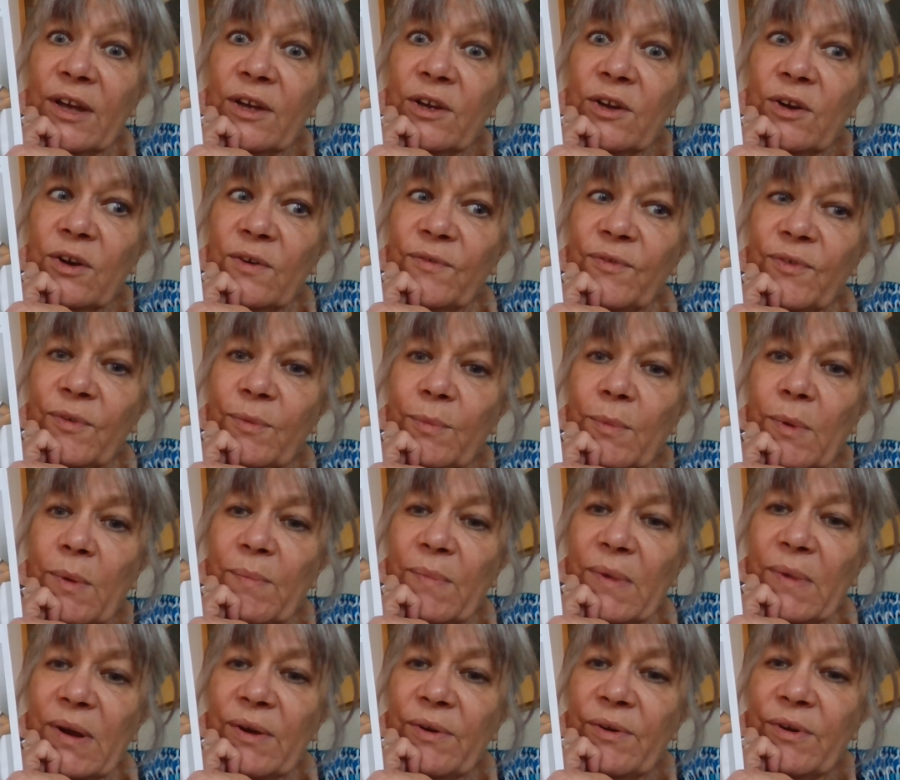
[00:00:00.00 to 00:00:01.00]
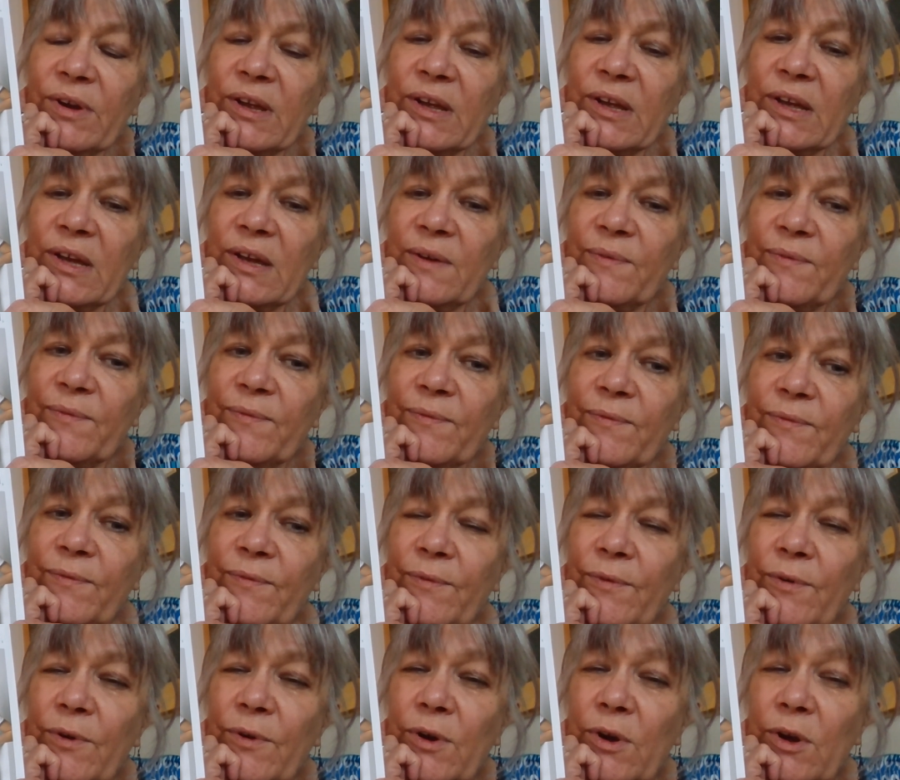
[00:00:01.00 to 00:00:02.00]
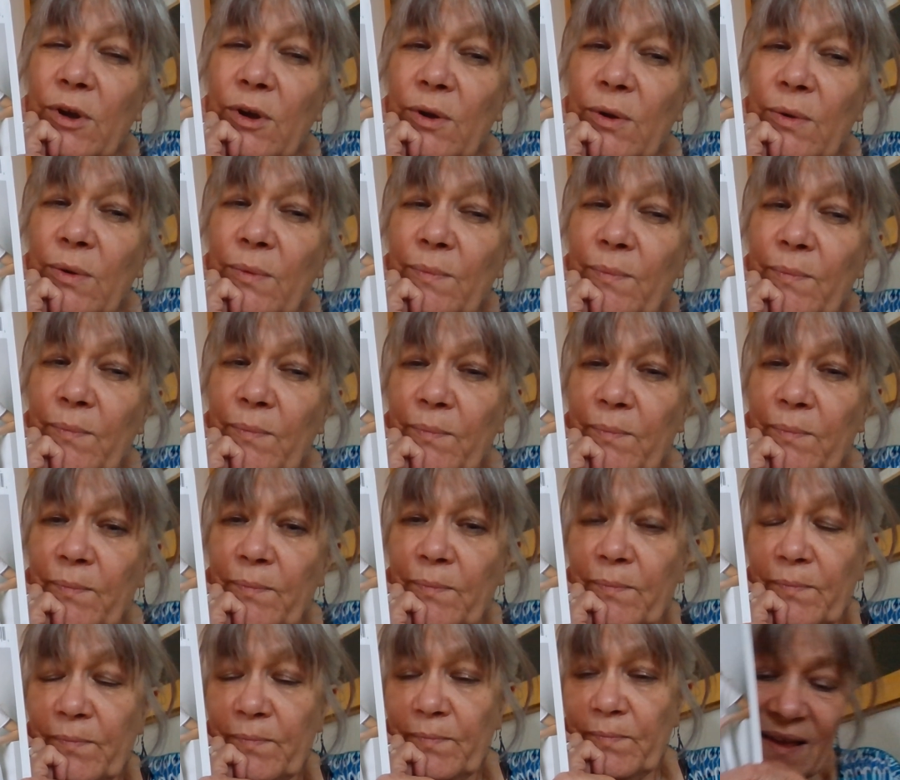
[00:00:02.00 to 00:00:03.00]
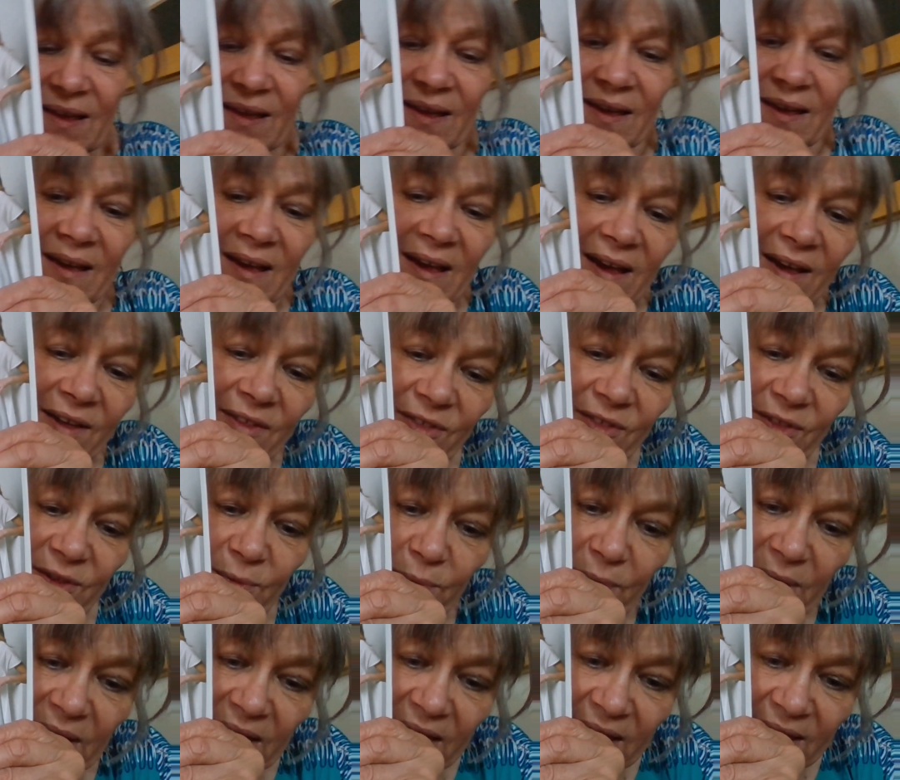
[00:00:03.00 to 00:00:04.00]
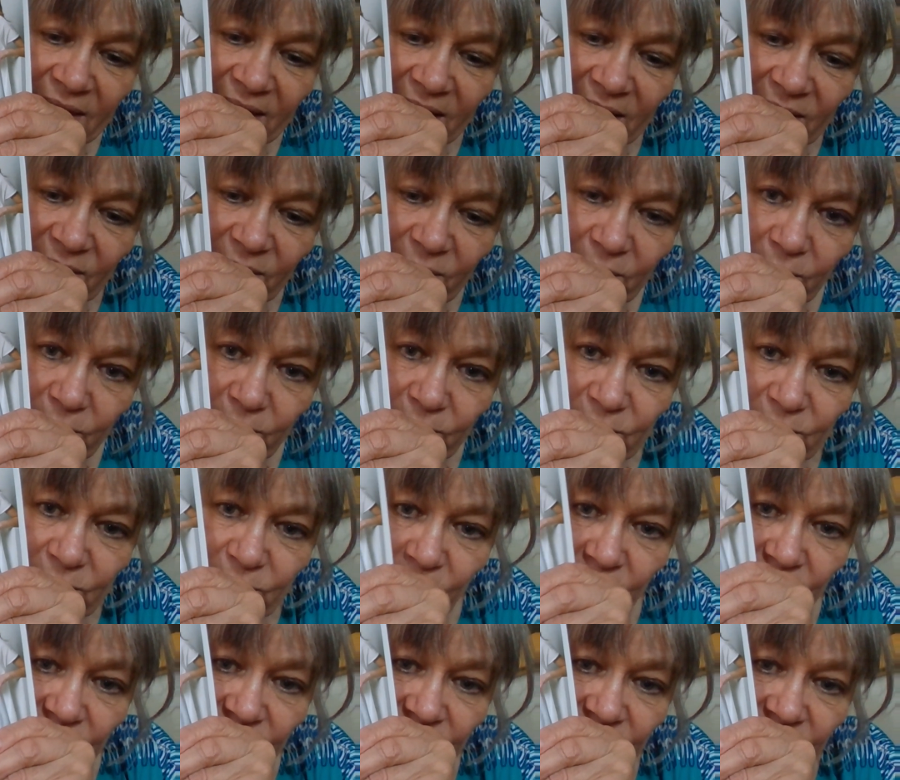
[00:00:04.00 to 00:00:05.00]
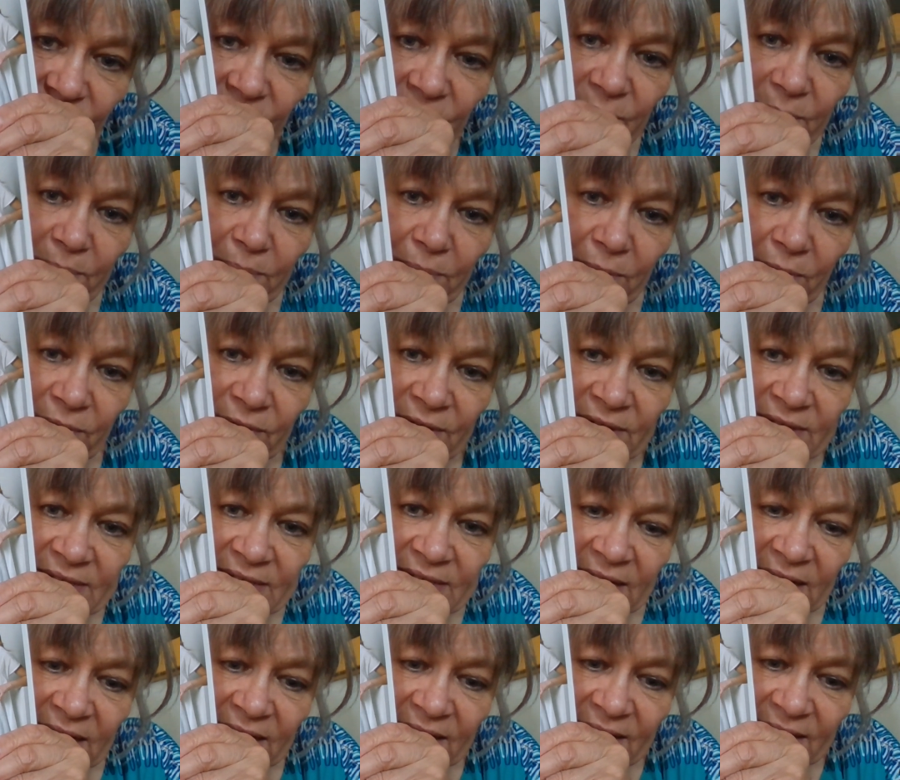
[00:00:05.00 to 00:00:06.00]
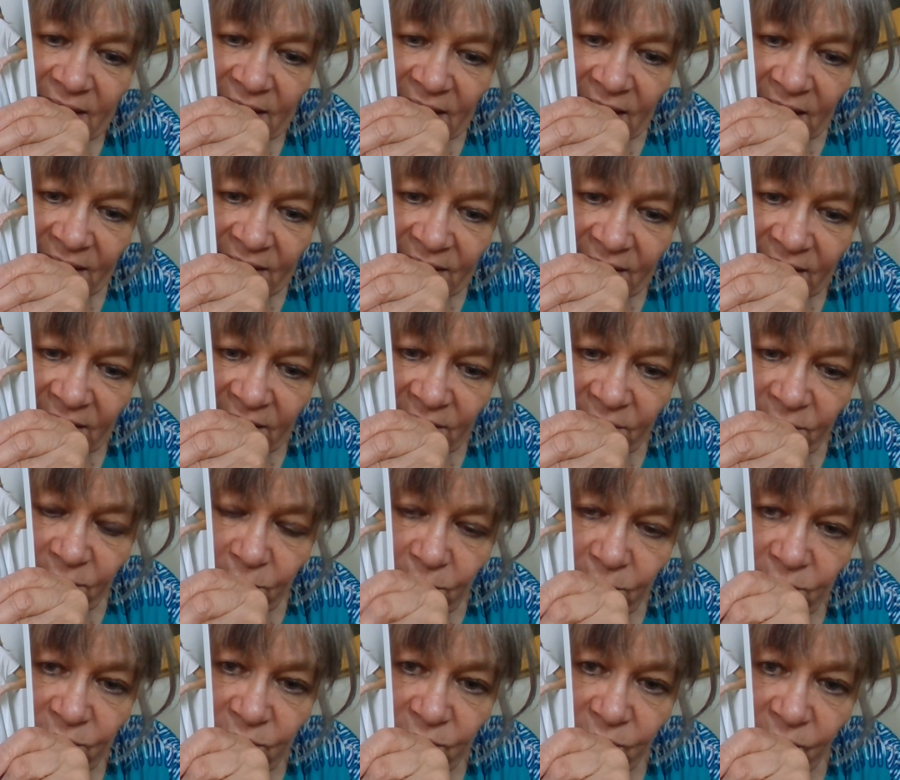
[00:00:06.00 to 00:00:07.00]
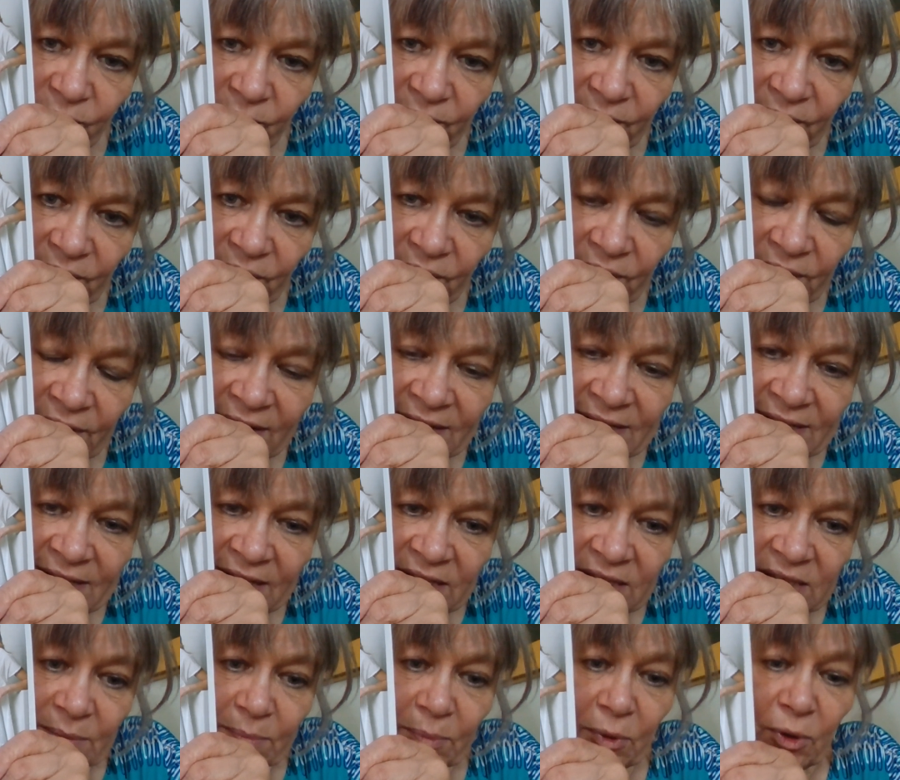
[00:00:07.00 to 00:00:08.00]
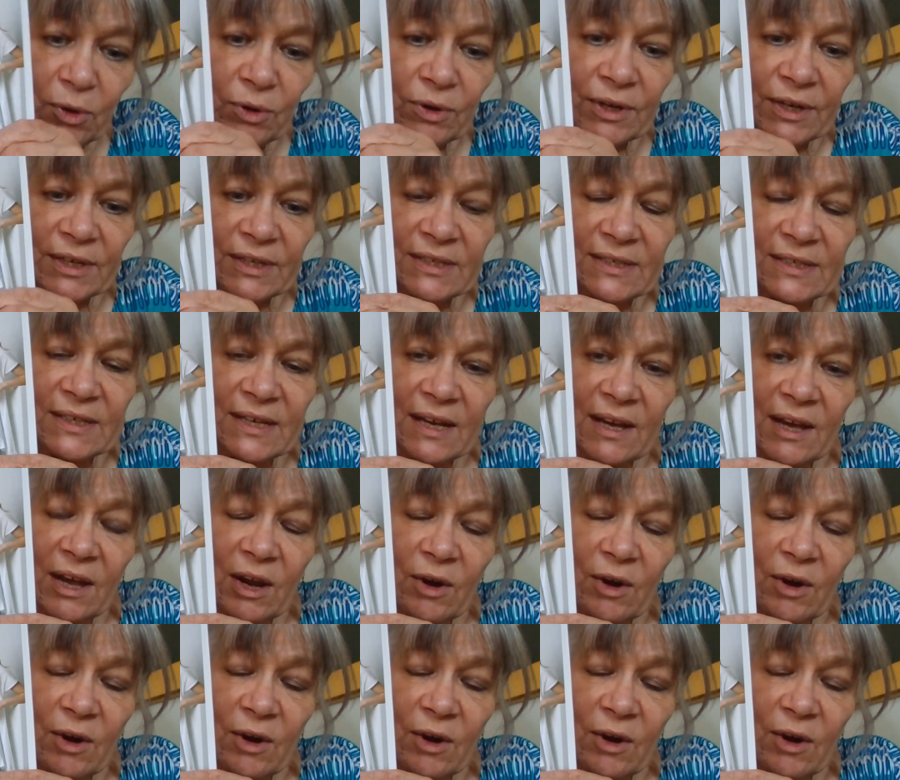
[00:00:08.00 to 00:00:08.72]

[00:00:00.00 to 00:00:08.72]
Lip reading: I got from America. From the way that goes over on the side there, I think it goes over, unless that's the pockets,